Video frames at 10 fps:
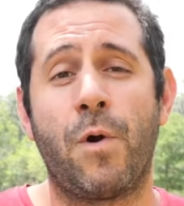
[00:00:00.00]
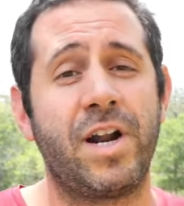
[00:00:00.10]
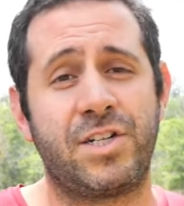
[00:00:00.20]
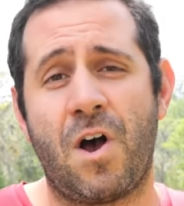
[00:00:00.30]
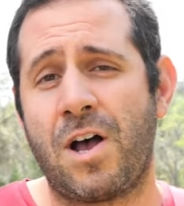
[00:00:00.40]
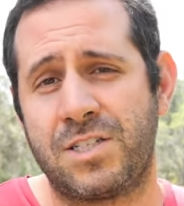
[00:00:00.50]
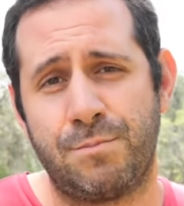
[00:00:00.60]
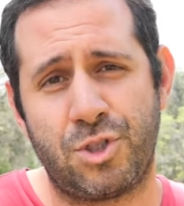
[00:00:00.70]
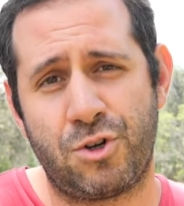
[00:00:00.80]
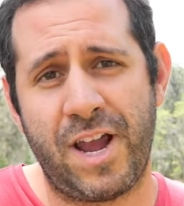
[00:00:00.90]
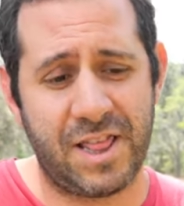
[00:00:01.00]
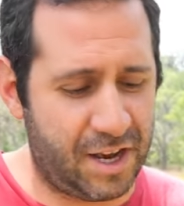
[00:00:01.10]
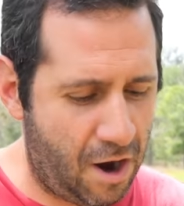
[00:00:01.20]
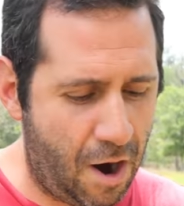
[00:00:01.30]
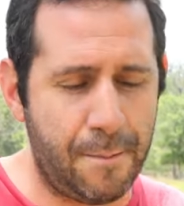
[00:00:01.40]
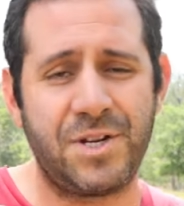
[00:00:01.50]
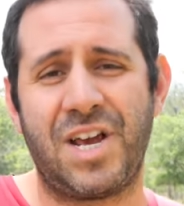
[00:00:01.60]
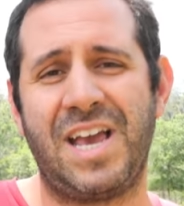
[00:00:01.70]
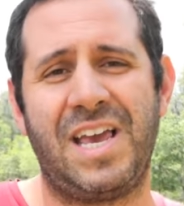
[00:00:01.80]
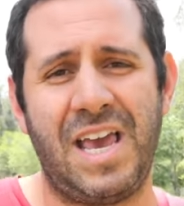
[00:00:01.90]
we're gonna toss them straight in the garbage
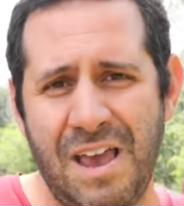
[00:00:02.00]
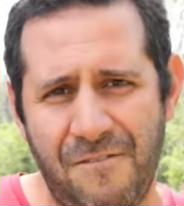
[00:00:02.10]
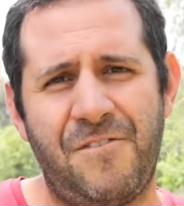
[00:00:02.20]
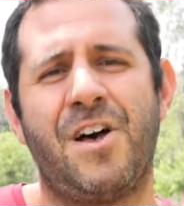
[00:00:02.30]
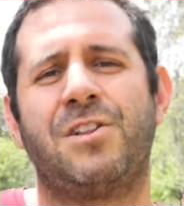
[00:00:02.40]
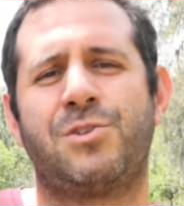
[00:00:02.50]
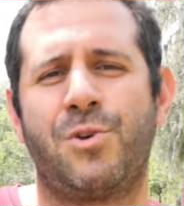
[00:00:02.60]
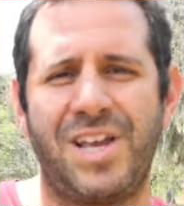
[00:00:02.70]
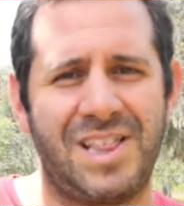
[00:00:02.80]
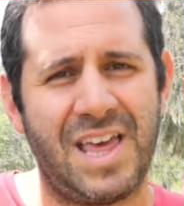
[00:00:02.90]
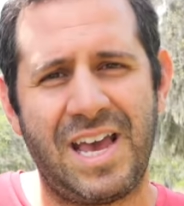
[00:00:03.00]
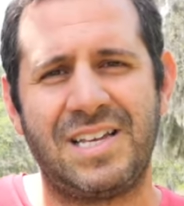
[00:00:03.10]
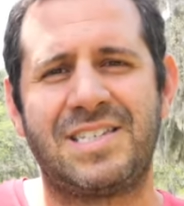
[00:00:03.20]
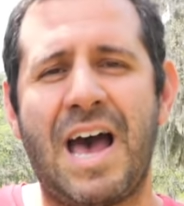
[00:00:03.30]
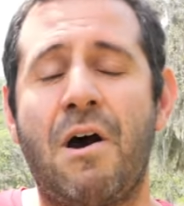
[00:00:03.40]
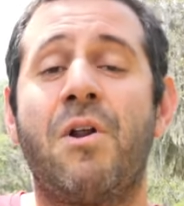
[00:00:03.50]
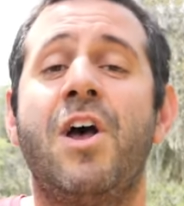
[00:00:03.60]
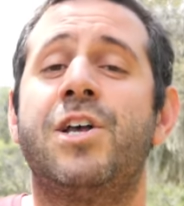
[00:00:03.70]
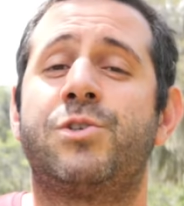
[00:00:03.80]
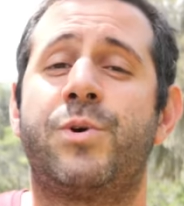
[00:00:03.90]
and keep filtering things out
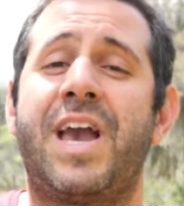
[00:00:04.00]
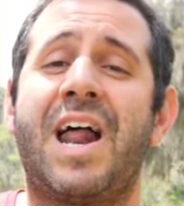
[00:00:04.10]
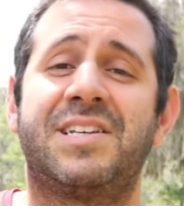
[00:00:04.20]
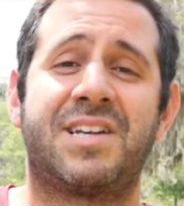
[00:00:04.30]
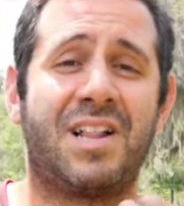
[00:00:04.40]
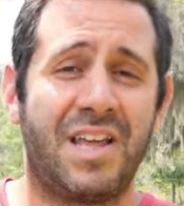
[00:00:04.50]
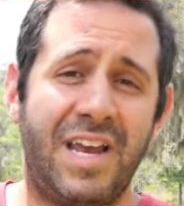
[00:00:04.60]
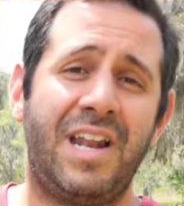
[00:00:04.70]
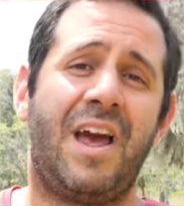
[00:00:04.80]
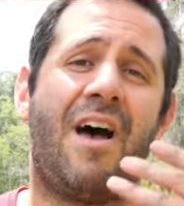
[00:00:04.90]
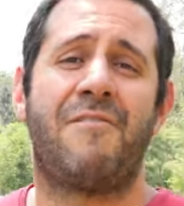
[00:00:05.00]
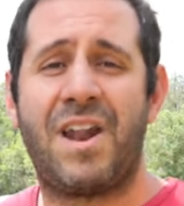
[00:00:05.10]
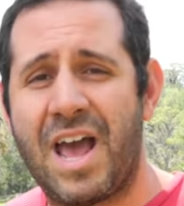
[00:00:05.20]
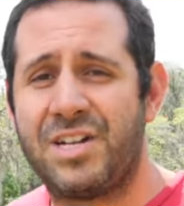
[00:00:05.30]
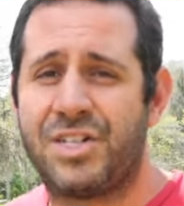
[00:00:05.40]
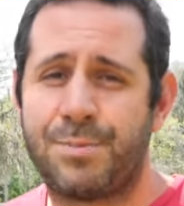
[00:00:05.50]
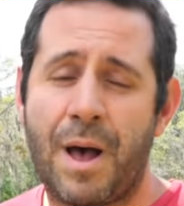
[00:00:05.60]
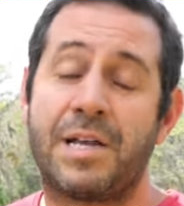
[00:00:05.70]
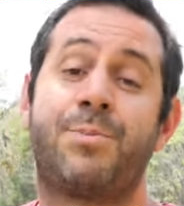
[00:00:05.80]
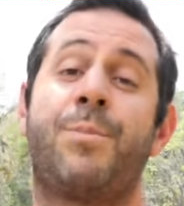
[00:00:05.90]
so we got as clean of an engine as
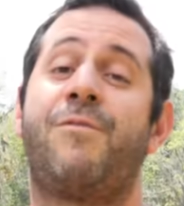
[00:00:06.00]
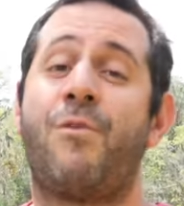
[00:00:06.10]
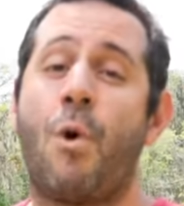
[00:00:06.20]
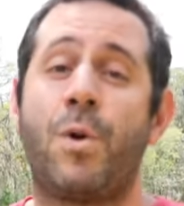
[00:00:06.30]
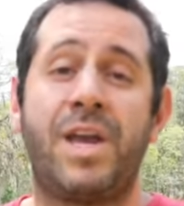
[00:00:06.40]
possible before